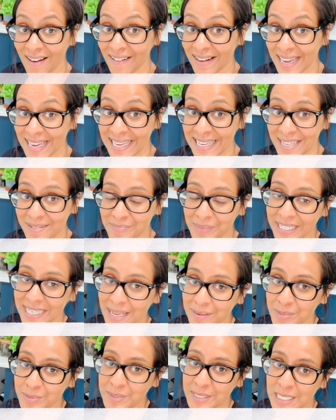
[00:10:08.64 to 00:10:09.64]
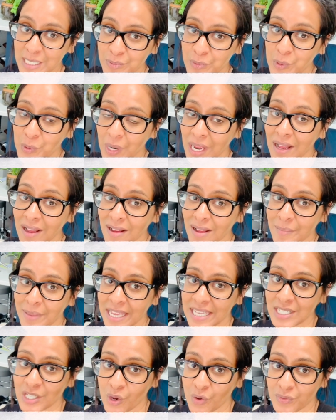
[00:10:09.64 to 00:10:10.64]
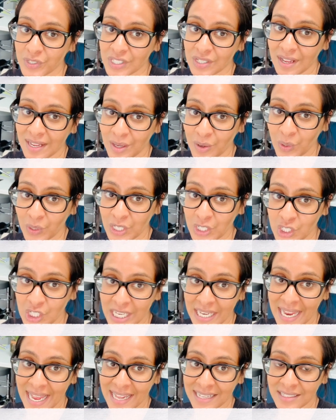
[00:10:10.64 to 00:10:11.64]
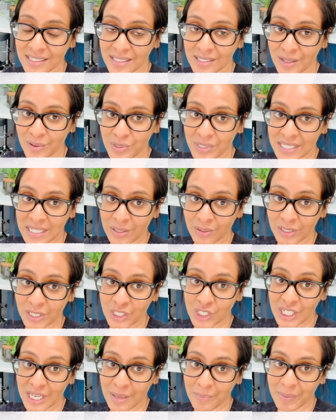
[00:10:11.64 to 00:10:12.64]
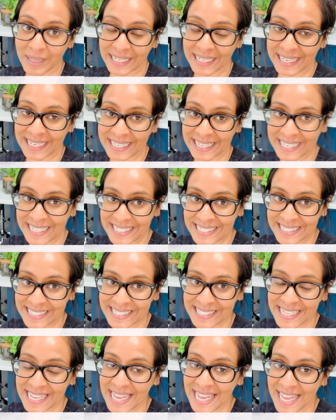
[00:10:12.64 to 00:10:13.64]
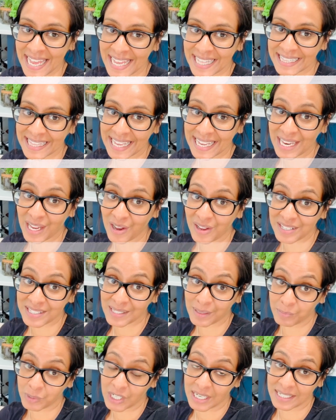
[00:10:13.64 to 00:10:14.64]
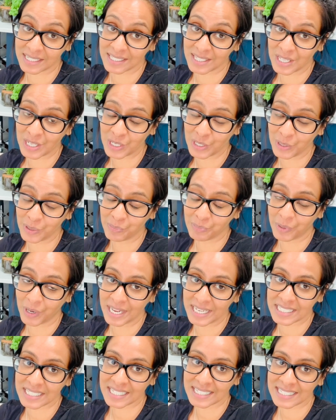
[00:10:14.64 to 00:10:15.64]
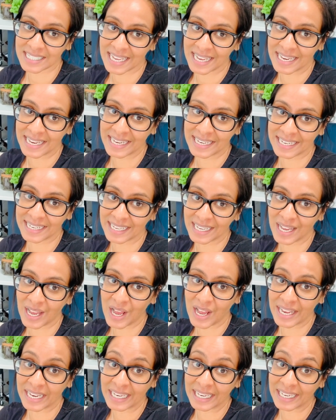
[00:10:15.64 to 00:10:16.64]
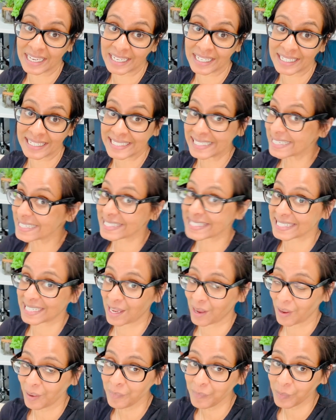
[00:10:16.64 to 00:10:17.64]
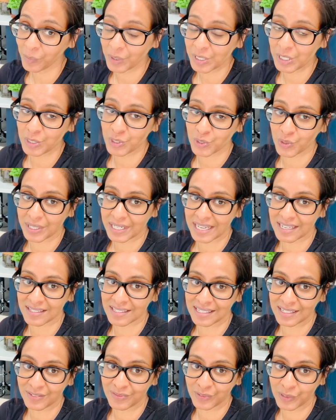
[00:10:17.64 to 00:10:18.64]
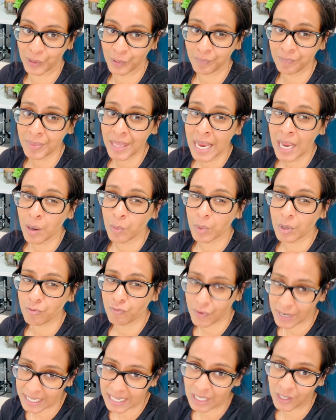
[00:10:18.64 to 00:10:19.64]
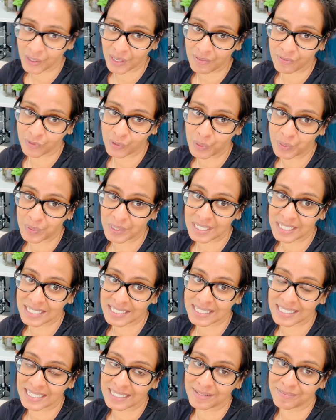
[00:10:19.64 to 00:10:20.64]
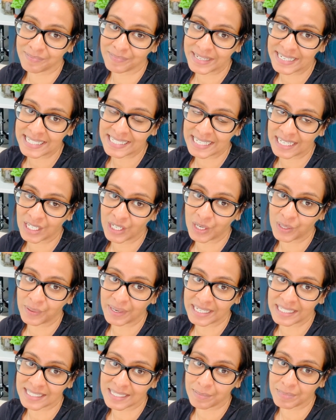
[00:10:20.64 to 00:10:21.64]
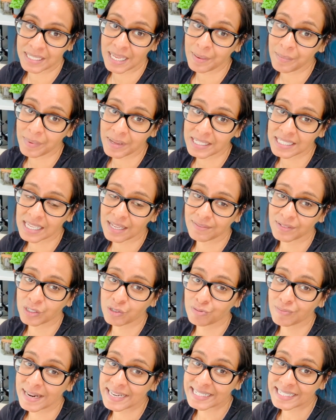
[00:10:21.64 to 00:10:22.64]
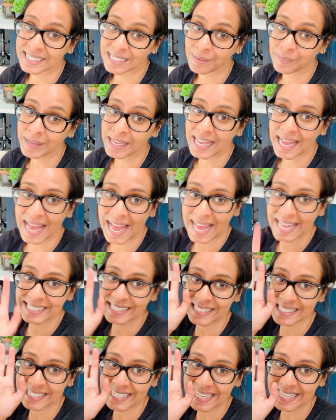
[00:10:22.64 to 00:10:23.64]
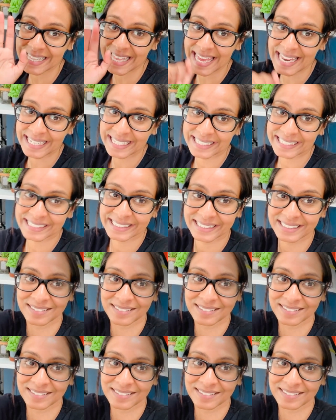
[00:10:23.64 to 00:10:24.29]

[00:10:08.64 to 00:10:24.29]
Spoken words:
Hi, my name's Mrs. Walker. I'm head of psychology and sociology at Becket Keys. They are subjects that you might take in years to come when you join our sick form. We're really looking forward to meeting you in September, so have a great summer and see you then.